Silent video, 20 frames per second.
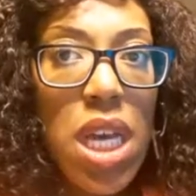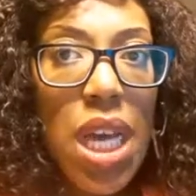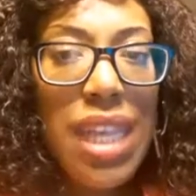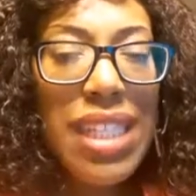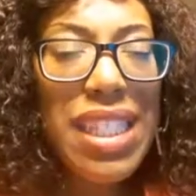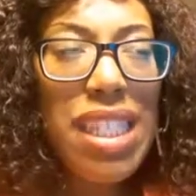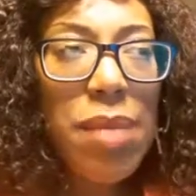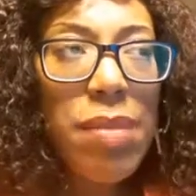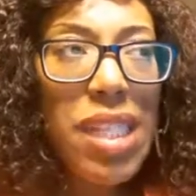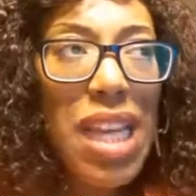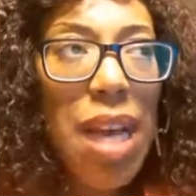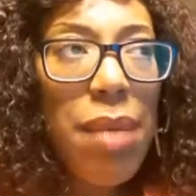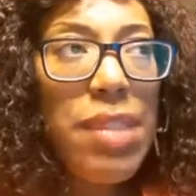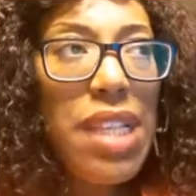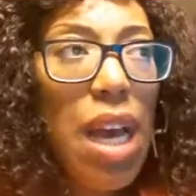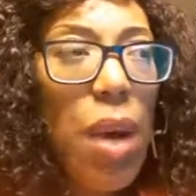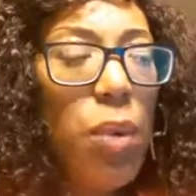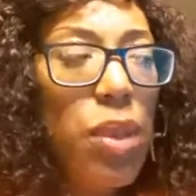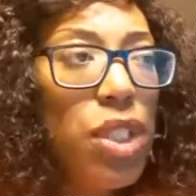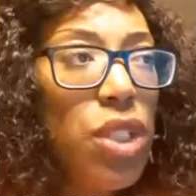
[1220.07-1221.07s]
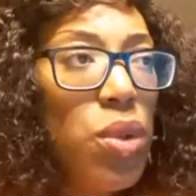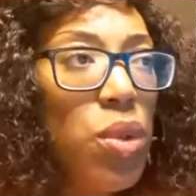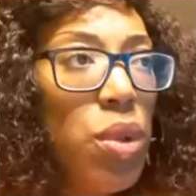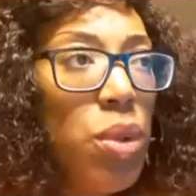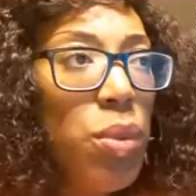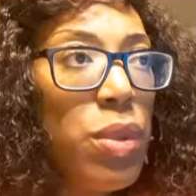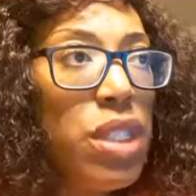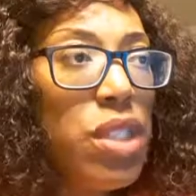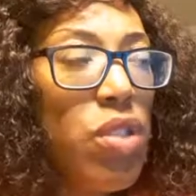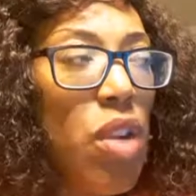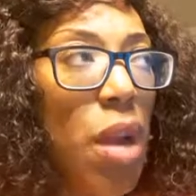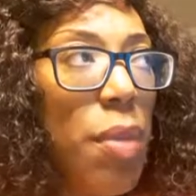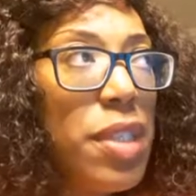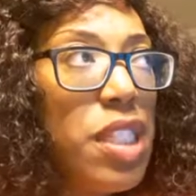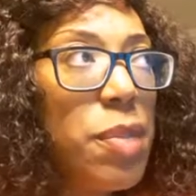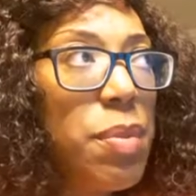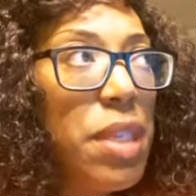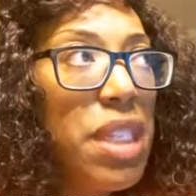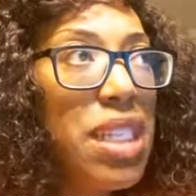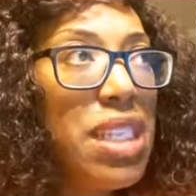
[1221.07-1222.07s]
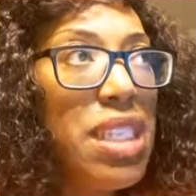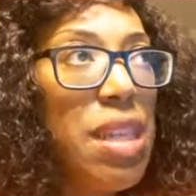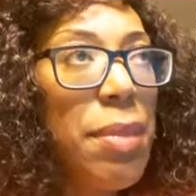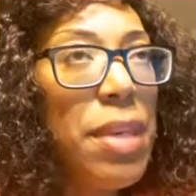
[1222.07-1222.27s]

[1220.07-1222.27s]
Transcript: And sometimes I would do it with Starbucks because